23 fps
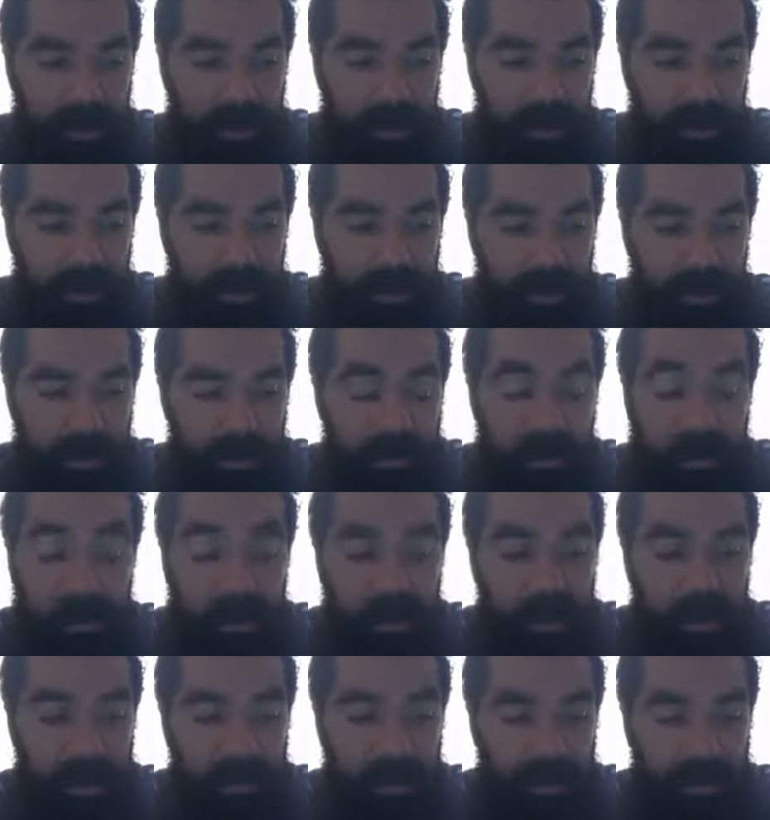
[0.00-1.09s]
So for
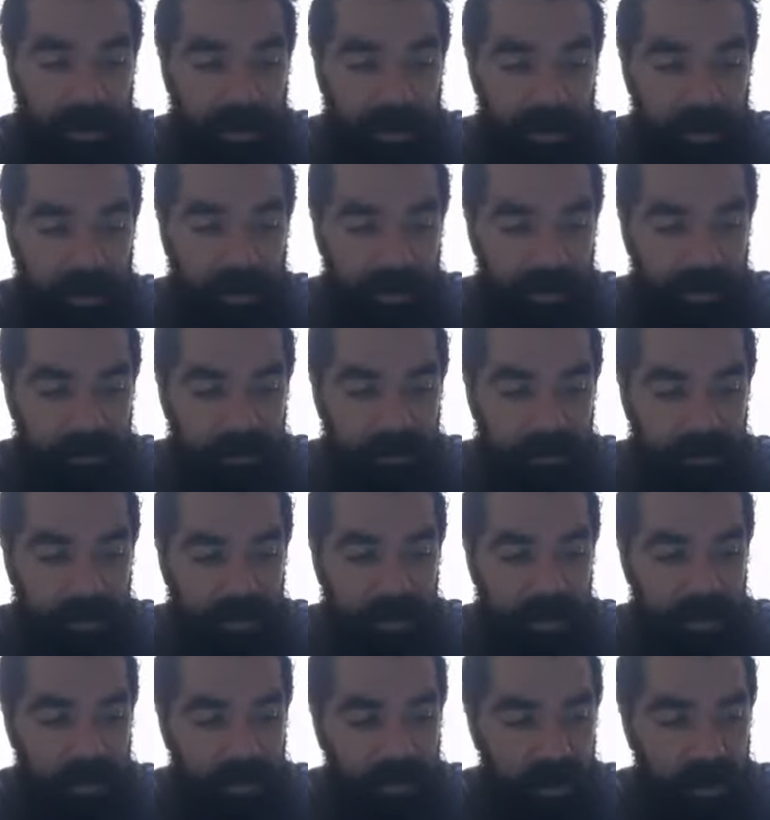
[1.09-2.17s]
whatever reason.
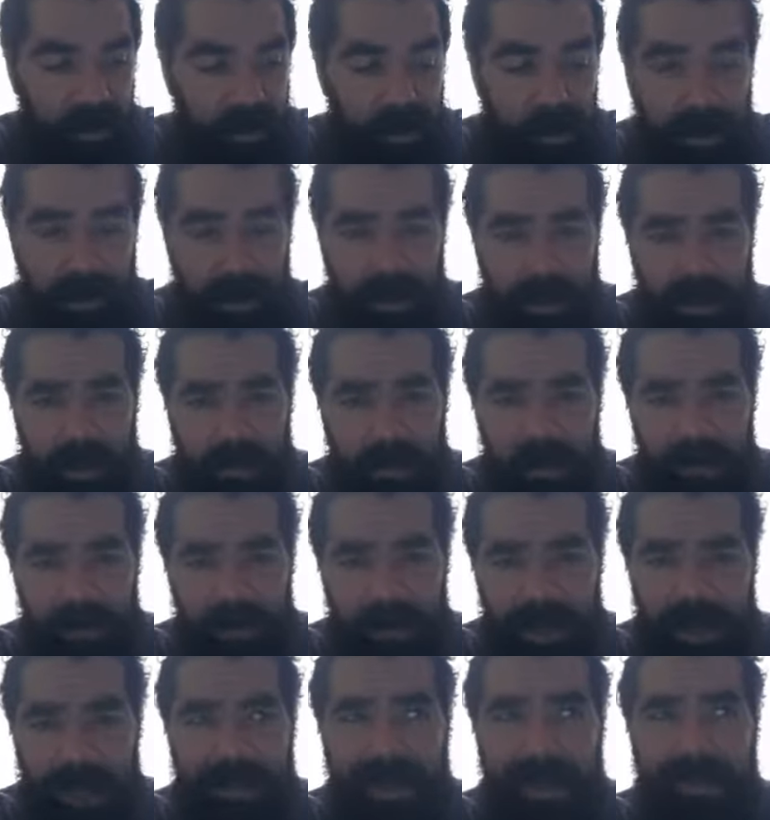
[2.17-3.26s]
But of course growing up.
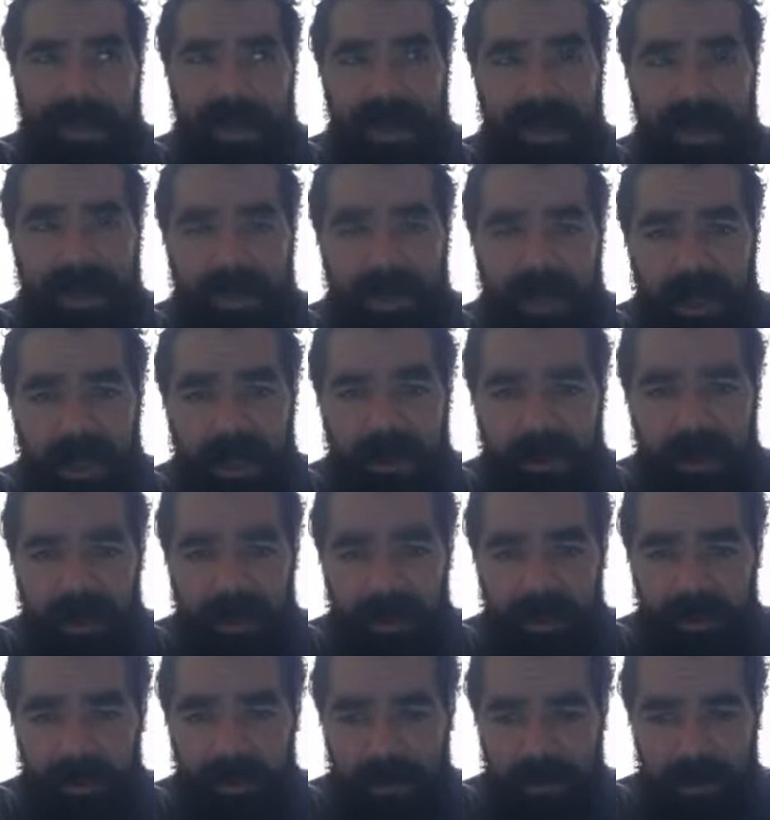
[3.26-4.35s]
And my parents still have
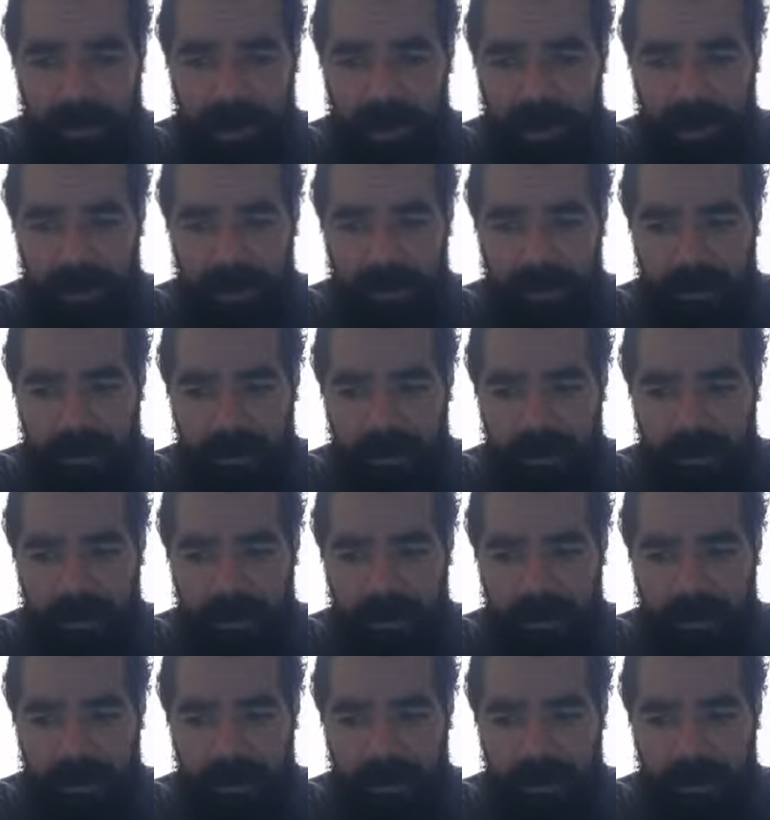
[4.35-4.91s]
that fucking